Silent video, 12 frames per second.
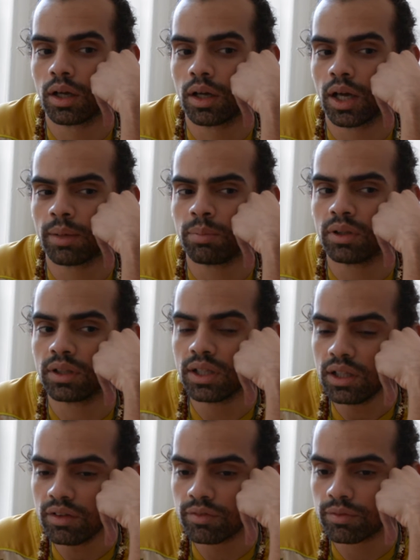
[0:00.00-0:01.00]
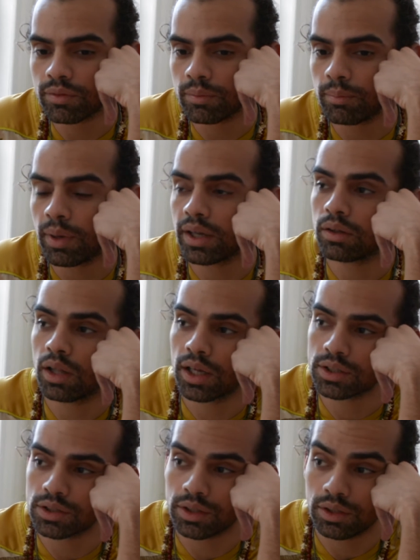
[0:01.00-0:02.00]
I believe Michael
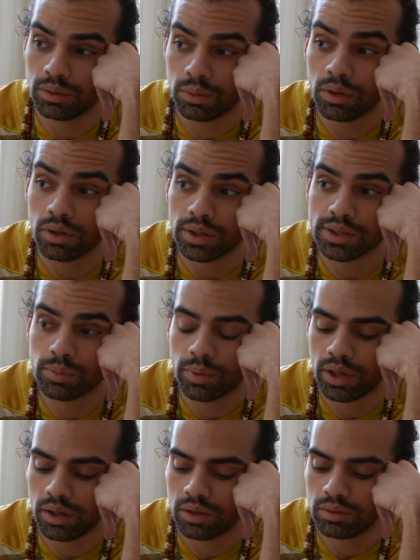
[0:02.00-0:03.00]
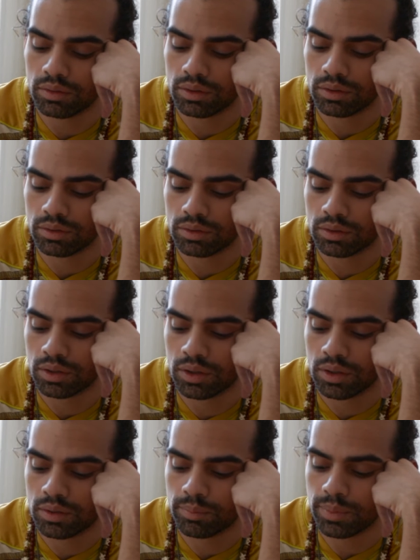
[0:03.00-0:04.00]
actually knew her as well
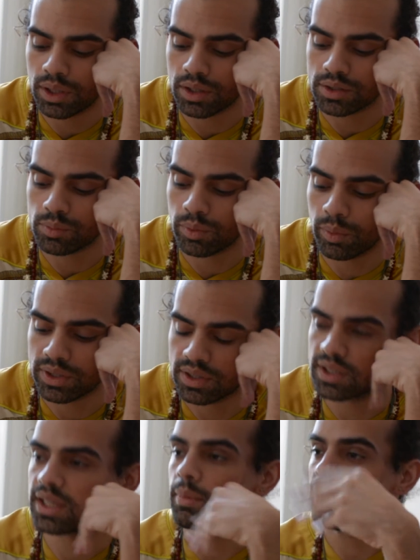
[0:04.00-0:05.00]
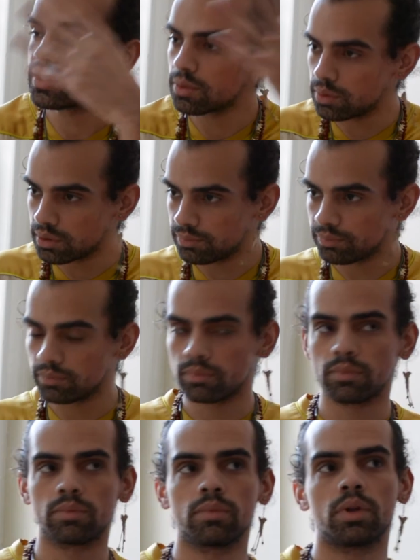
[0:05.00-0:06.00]
because we went to the same high school.
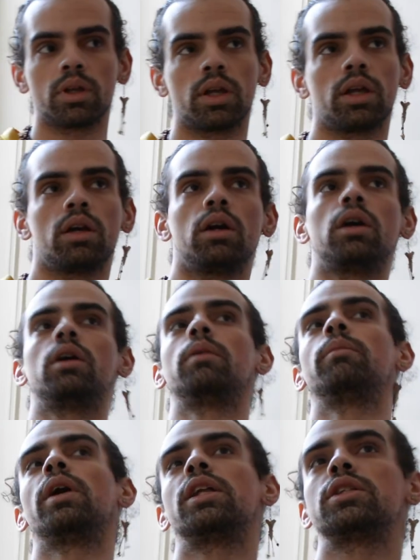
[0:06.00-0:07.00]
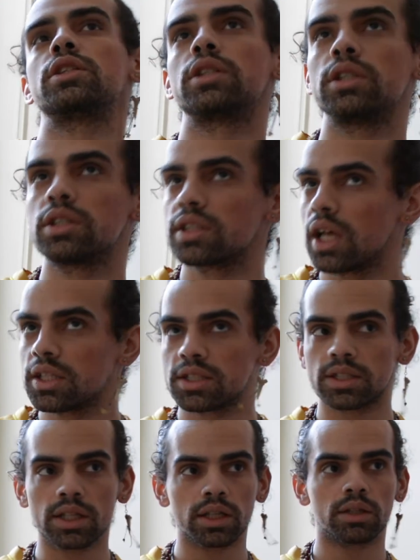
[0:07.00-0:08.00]
And she just got
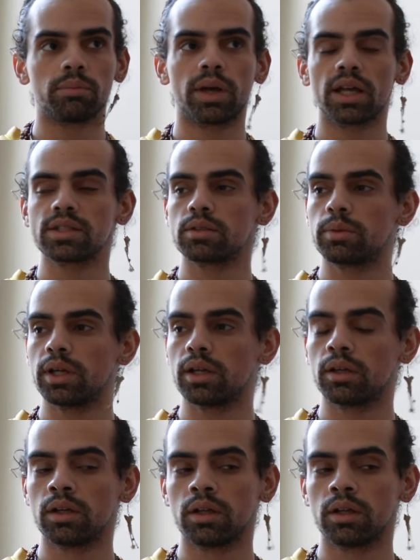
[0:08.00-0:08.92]
sick and passed away.